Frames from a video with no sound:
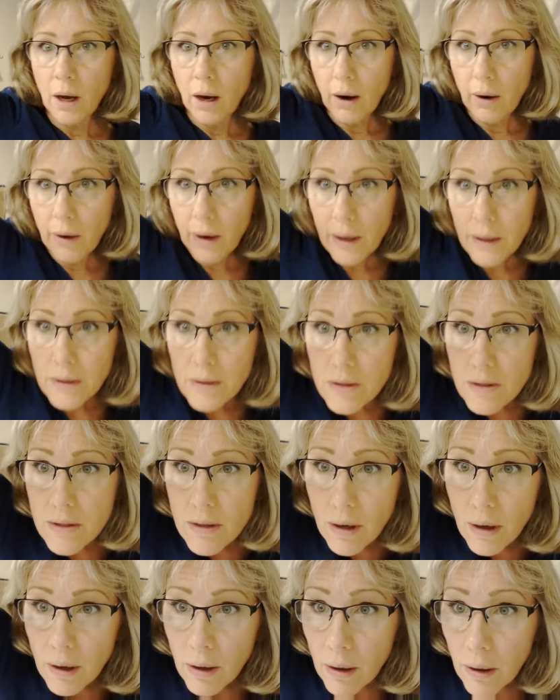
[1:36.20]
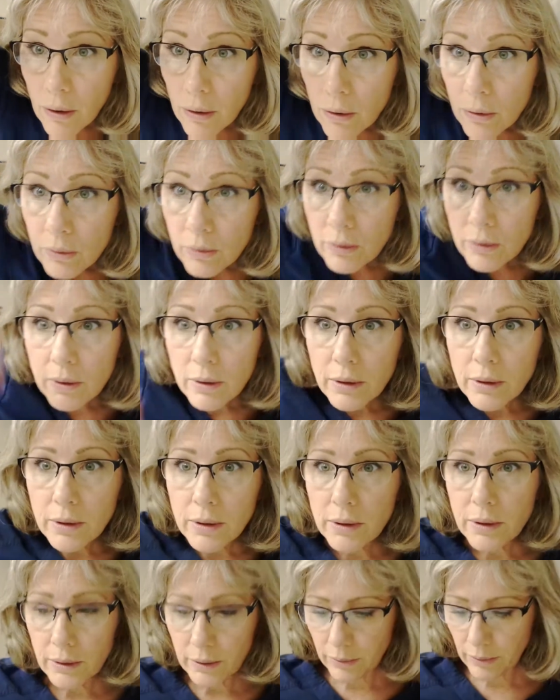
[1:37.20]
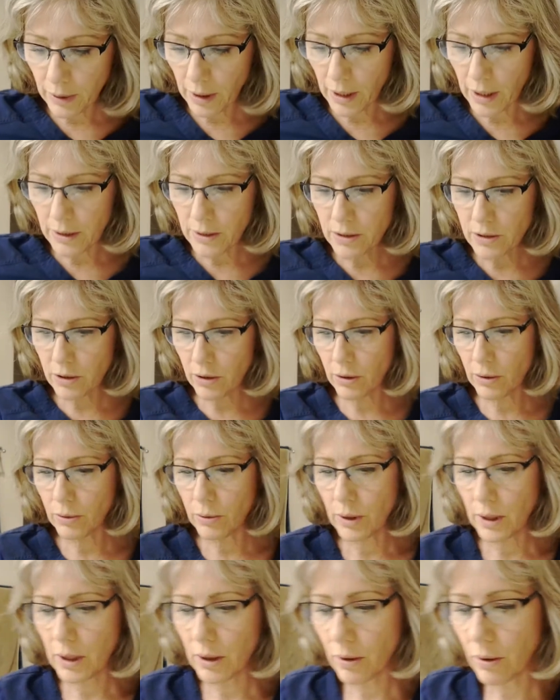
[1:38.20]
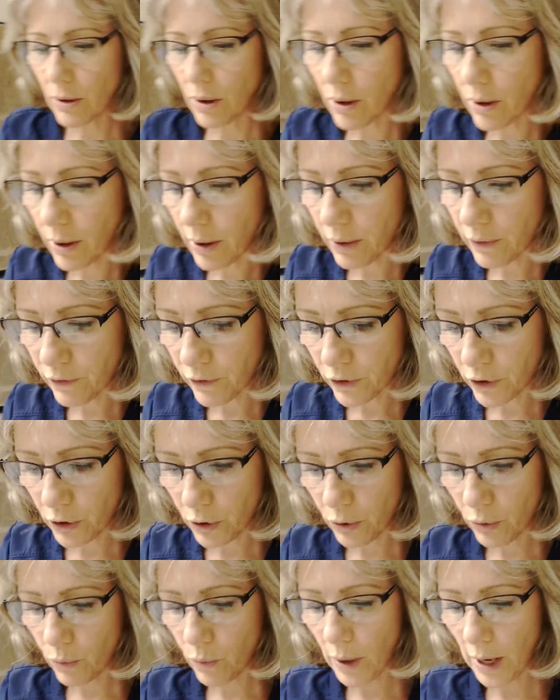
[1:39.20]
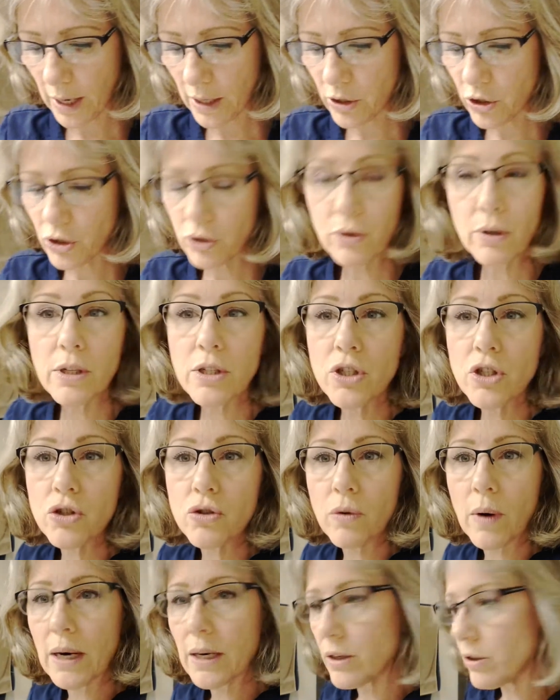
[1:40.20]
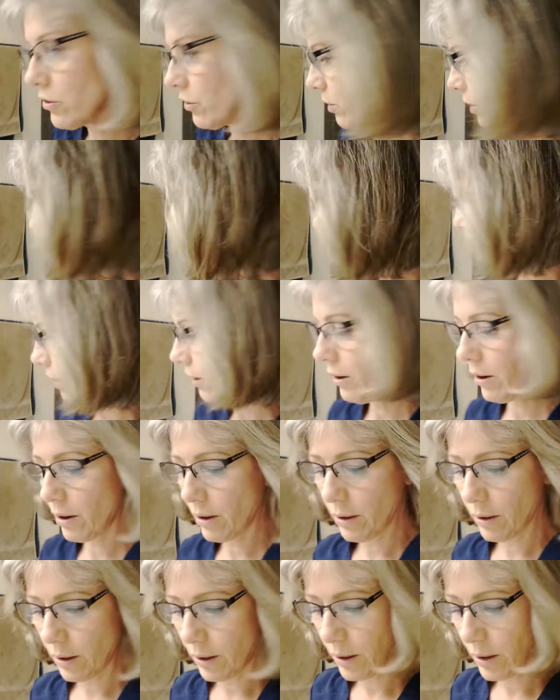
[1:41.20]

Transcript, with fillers: All right, so, all right, so here are a few ways you can straighten your hair.